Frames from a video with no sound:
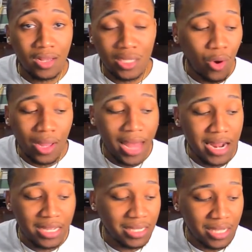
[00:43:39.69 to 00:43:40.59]
So a
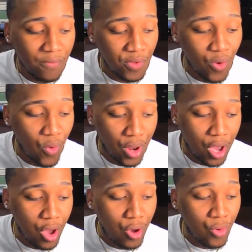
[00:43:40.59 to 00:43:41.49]
lot of this stuff was going
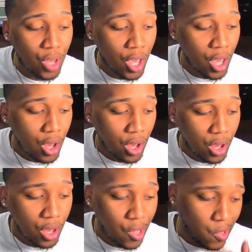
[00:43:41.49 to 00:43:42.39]
on
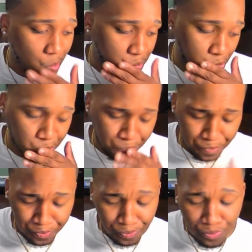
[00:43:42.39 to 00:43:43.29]
um
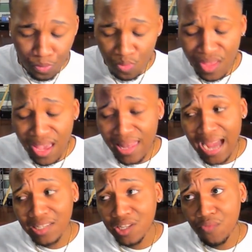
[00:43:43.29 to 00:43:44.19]
a
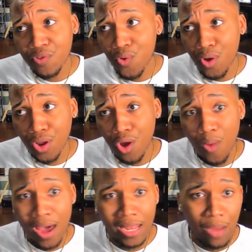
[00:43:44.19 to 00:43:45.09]
lot of stuff was going on
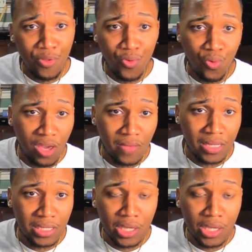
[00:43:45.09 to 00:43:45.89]
while I was grieving.